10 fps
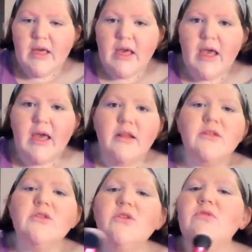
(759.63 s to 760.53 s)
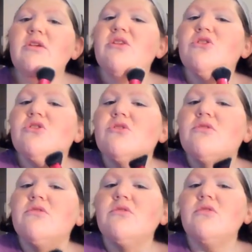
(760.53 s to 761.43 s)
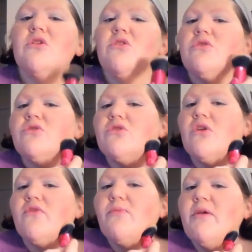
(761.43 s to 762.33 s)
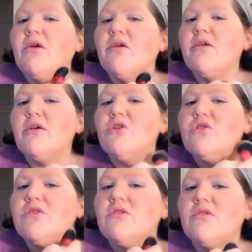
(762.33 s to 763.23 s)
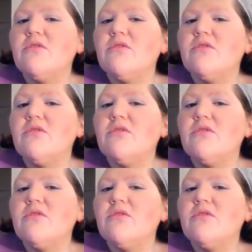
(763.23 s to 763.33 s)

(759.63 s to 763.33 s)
And you need to just start from here and just